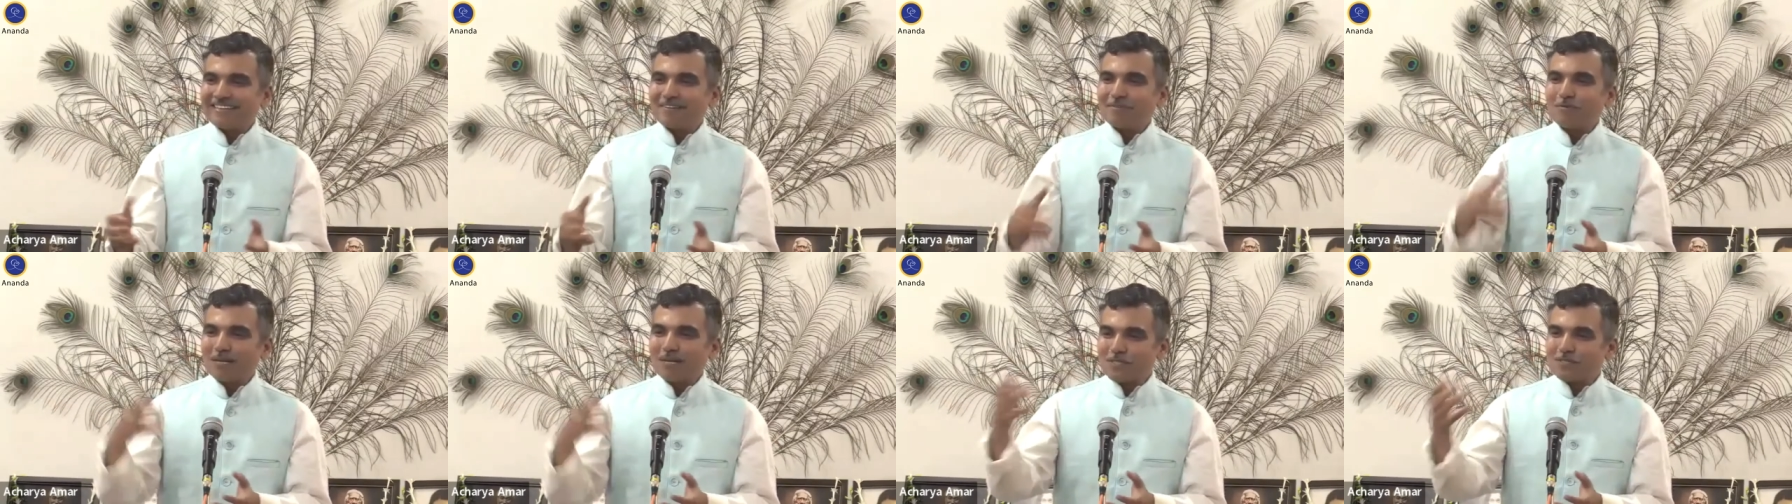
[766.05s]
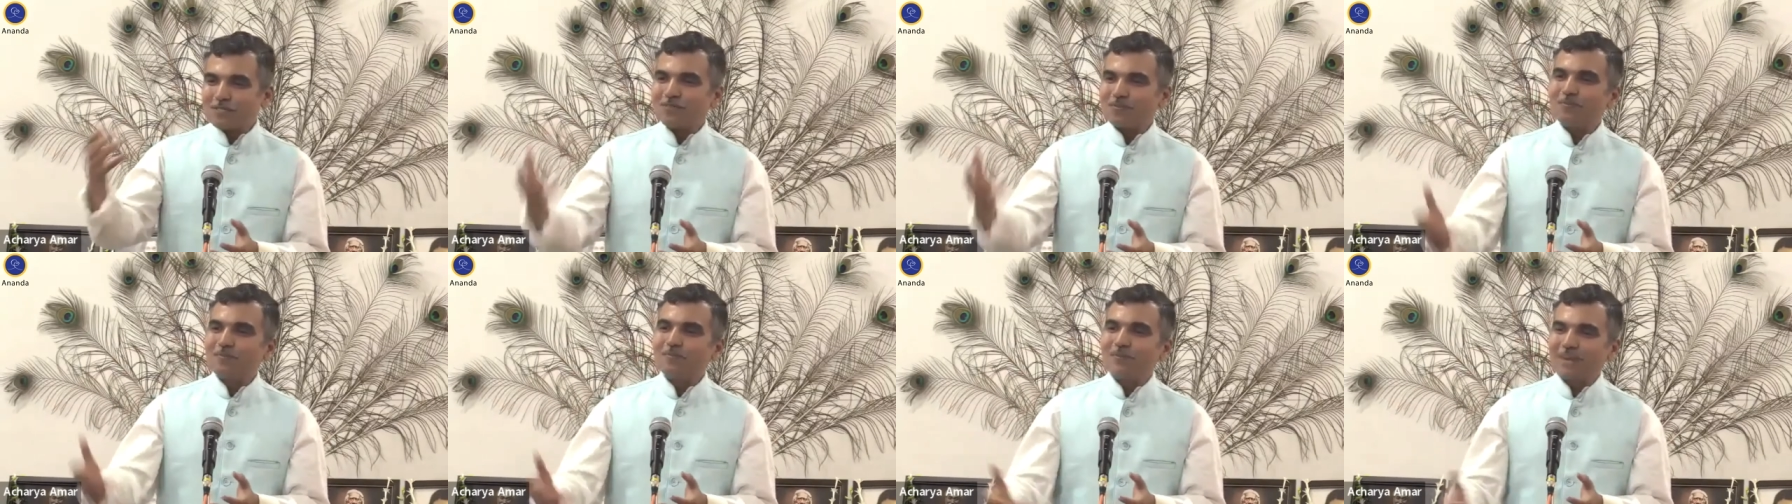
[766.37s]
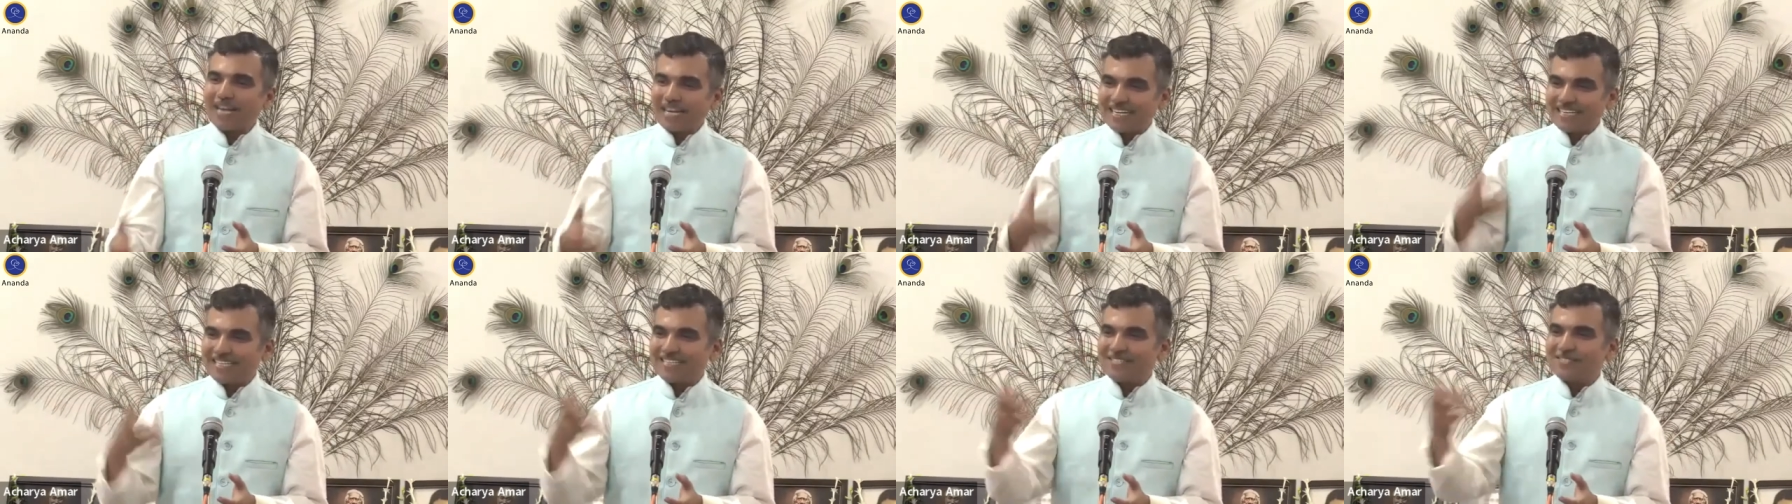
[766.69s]
once we
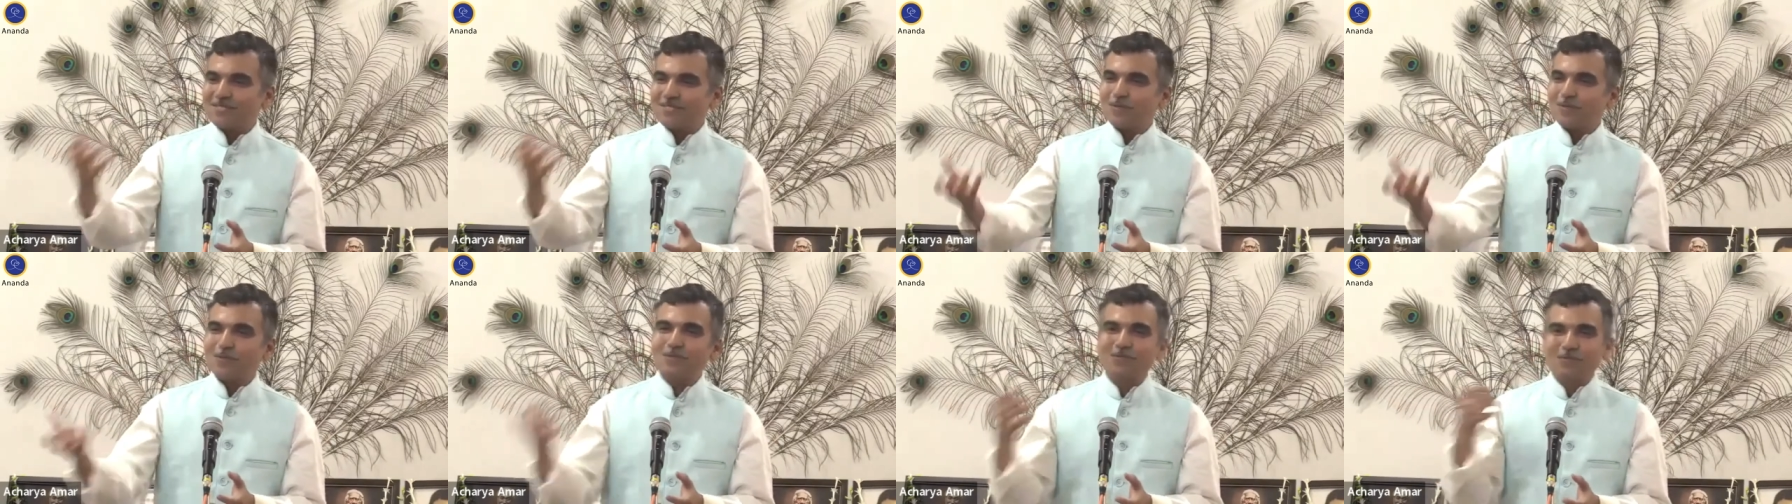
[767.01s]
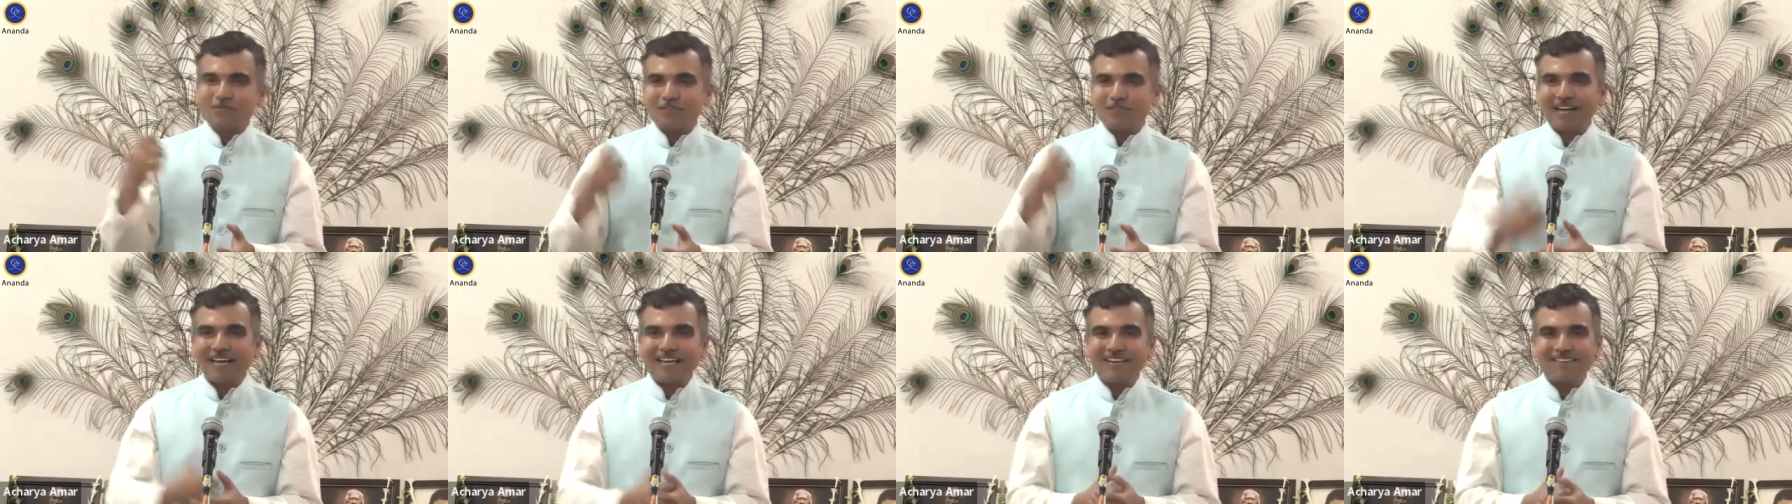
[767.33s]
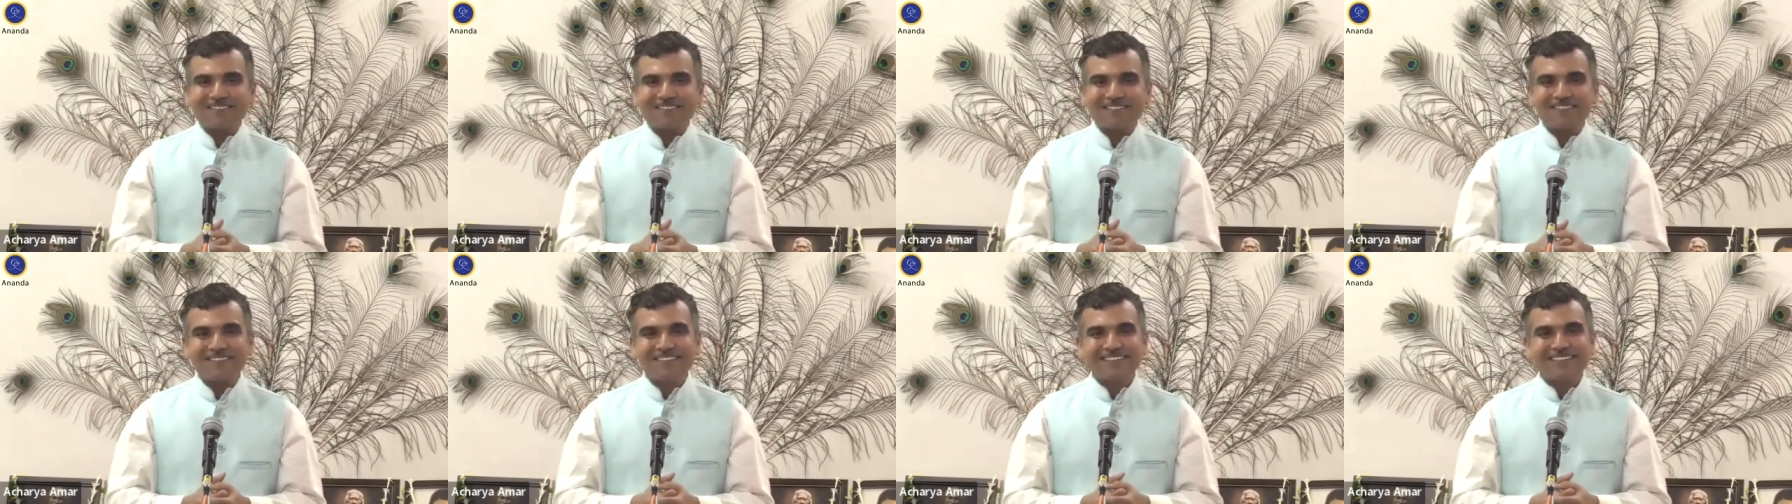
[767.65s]
practice those
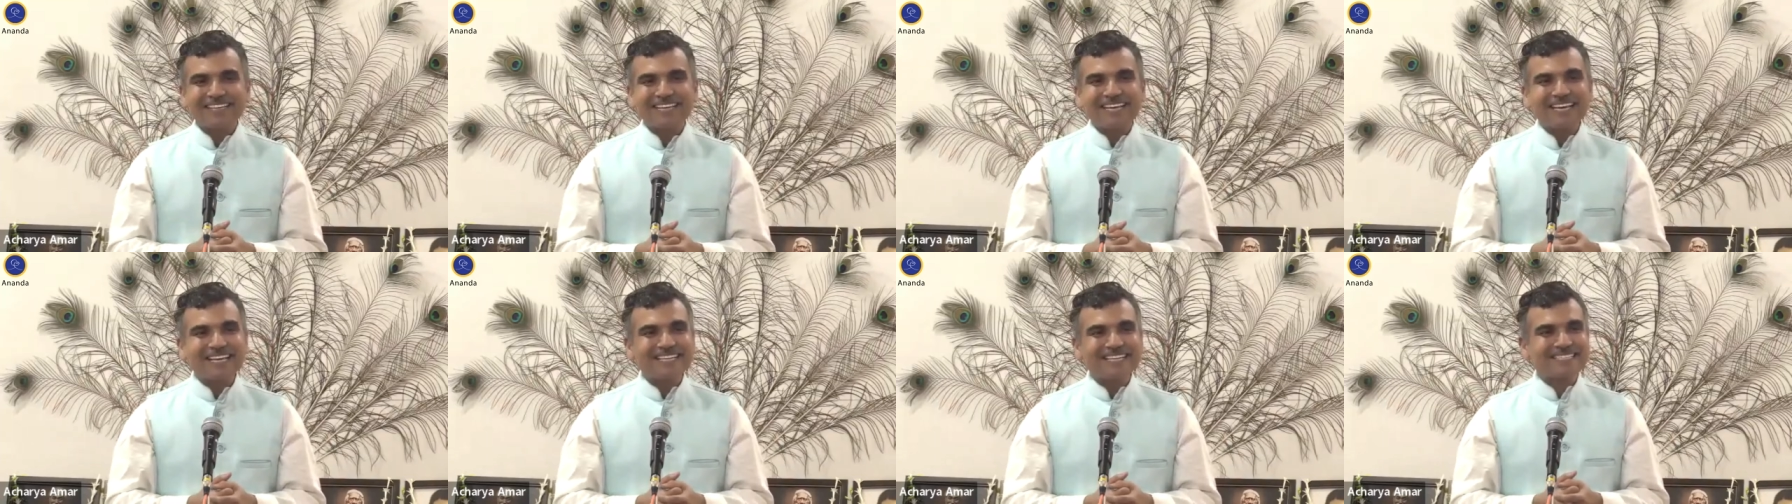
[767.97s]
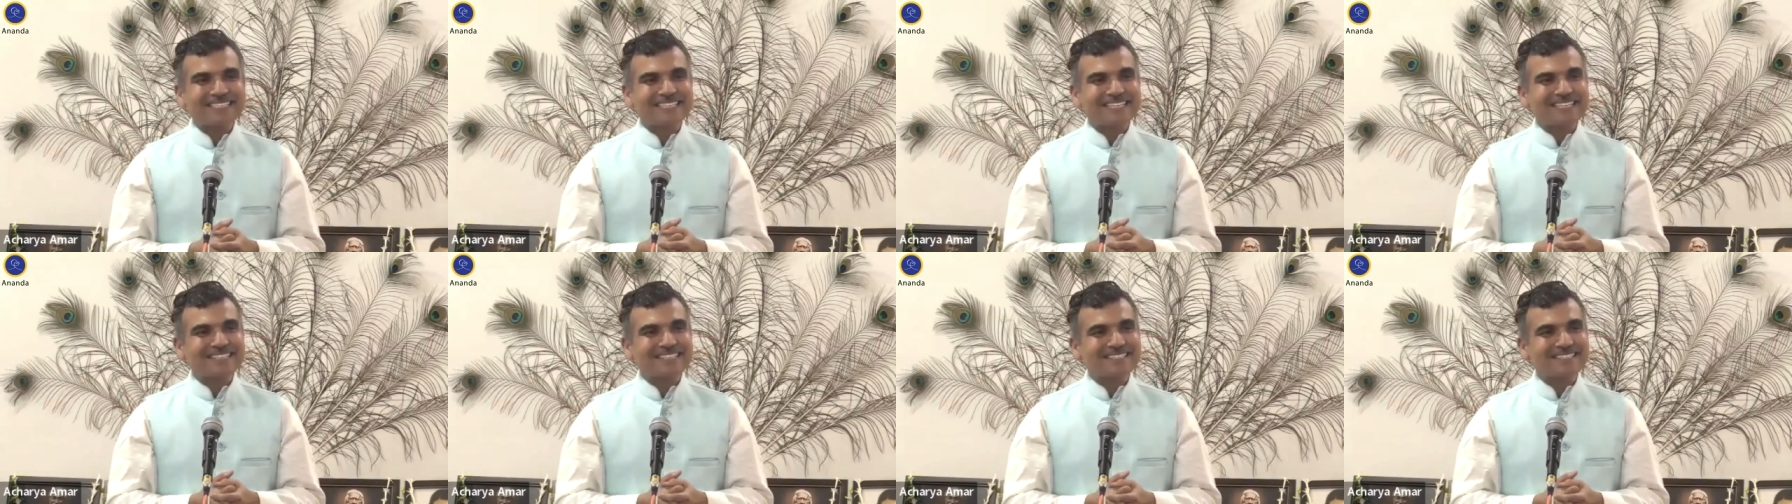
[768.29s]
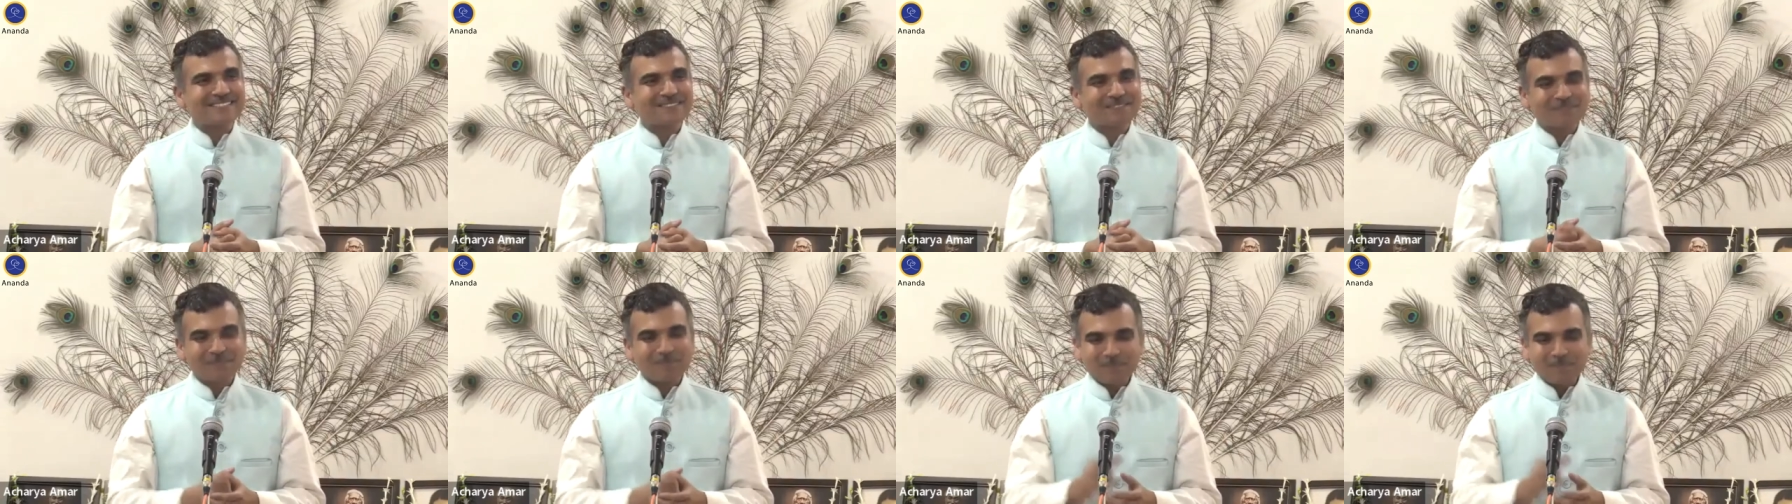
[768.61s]
five
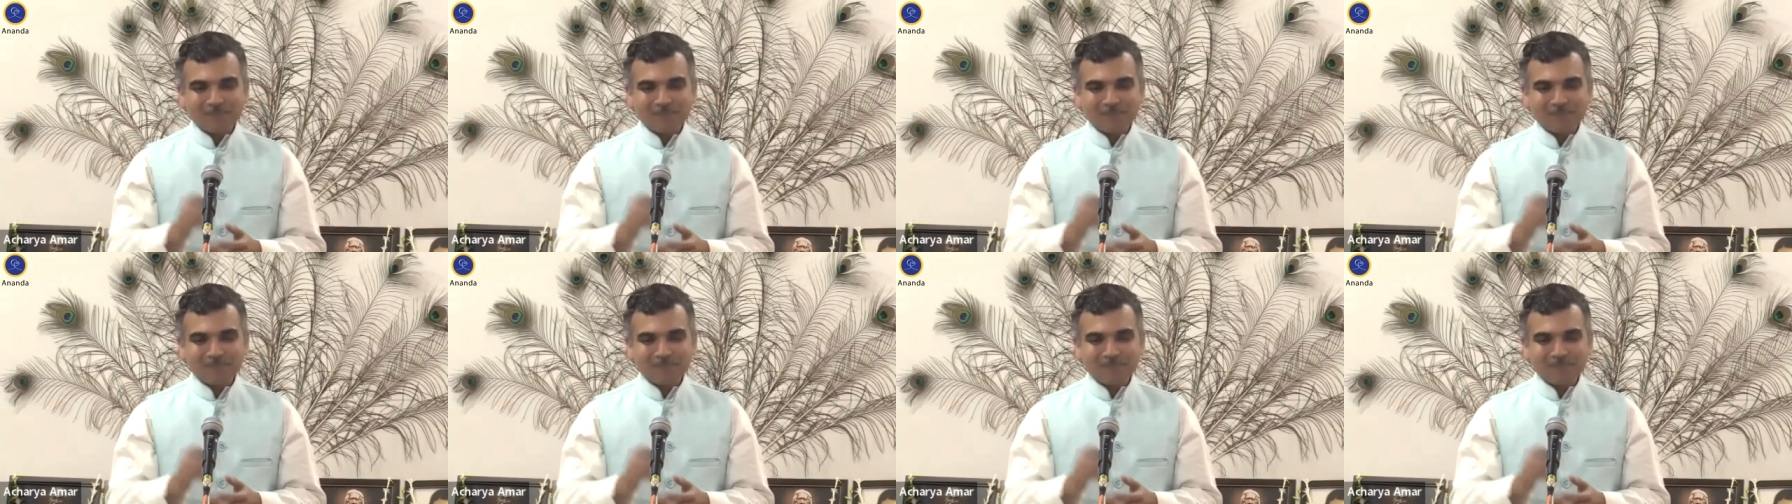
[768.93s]
S's.